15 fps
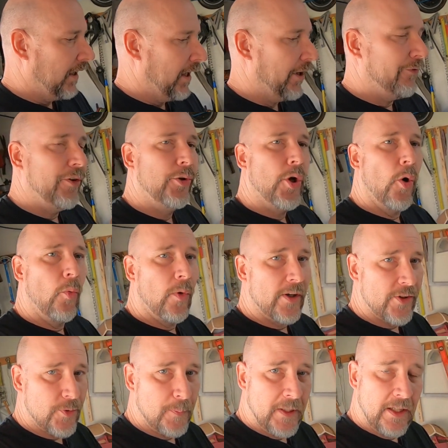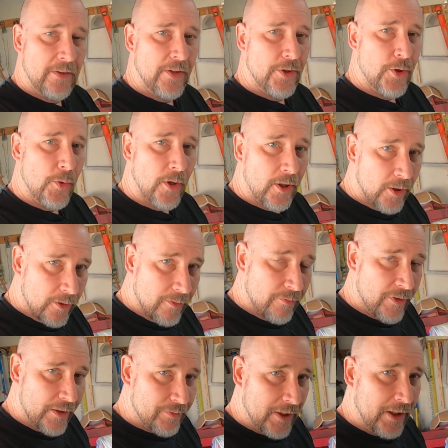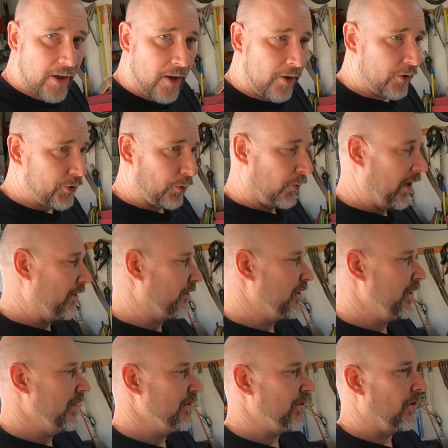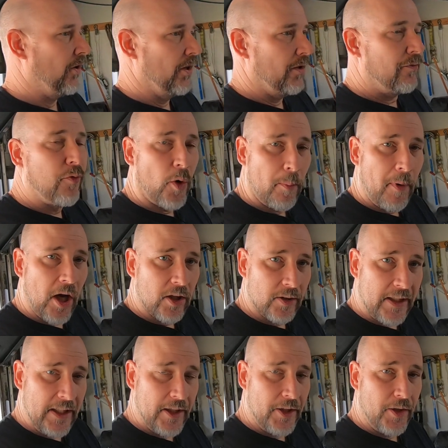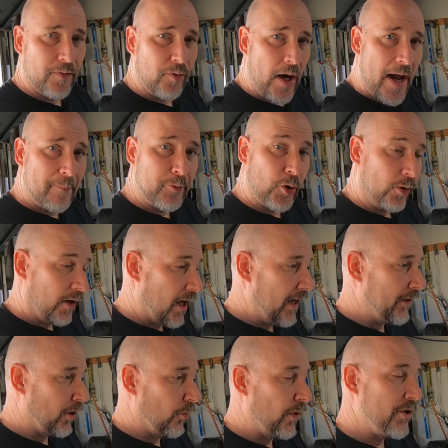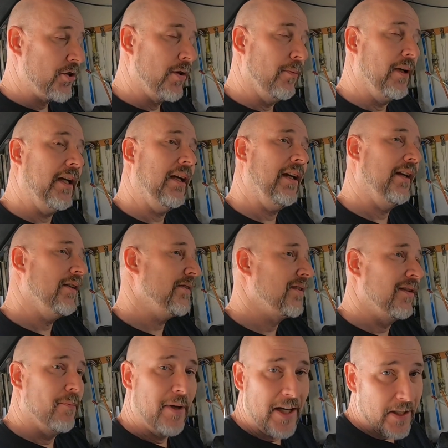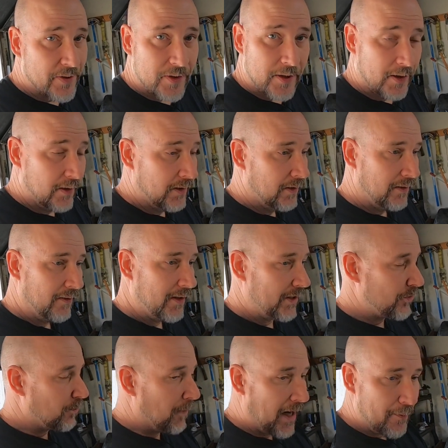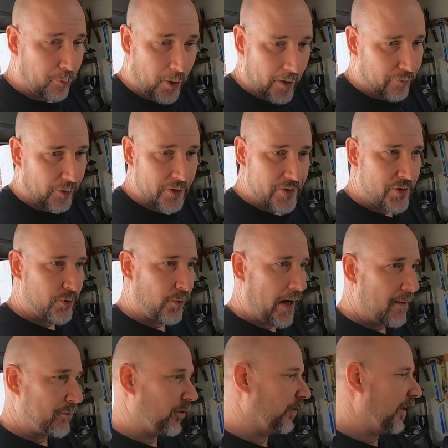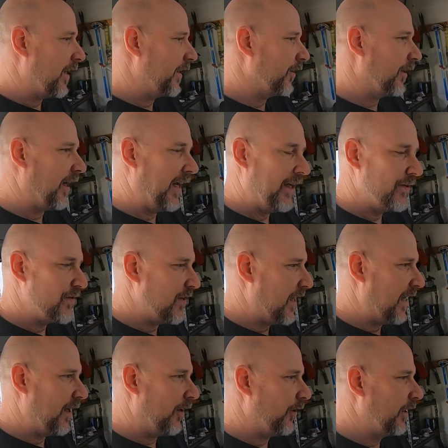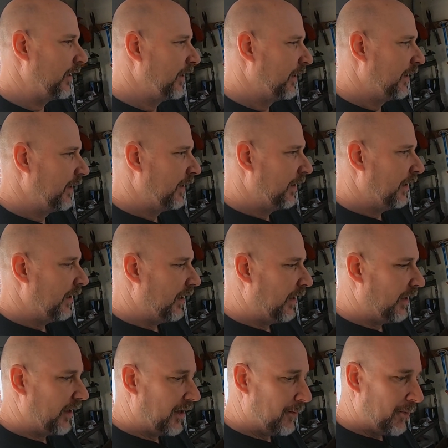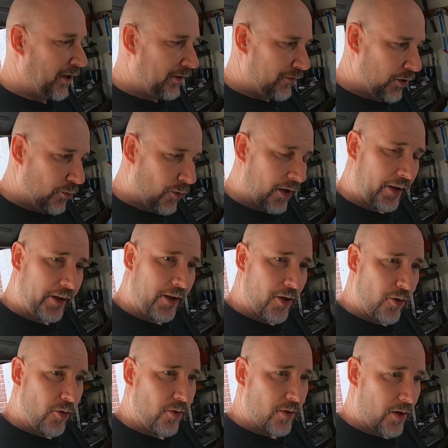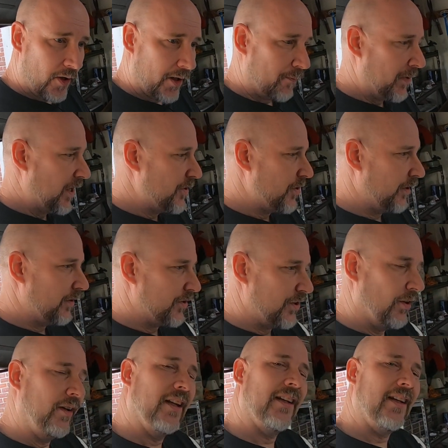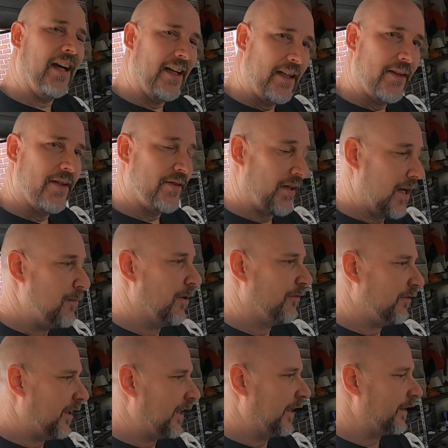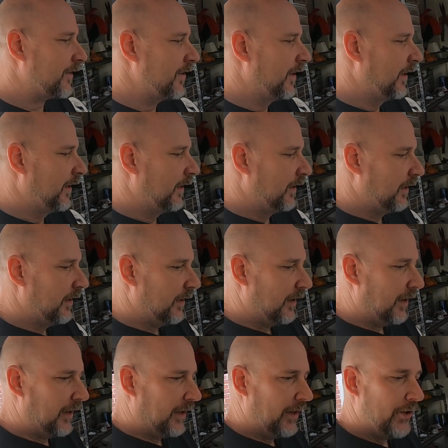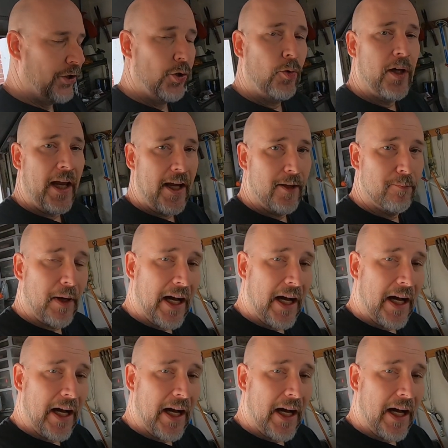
if you don't want to spend the $250 or whatever it is on the 4-bottle kit of Raptor liner, which to me is the best, that's my preference, is Raptor liner, hands down. But if you wanted to go on a budget, still get kind of the same effect, you can